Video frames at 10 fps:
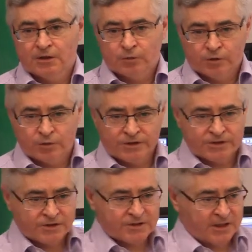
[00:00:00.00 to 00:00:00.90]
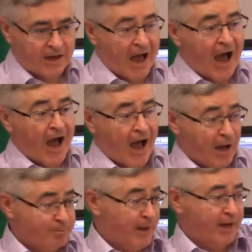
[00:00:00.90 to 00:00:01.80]
with which to say,
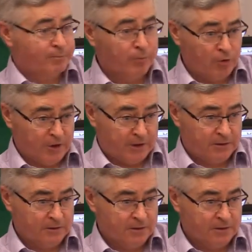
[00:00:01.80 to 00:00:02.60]
aha, bad boy,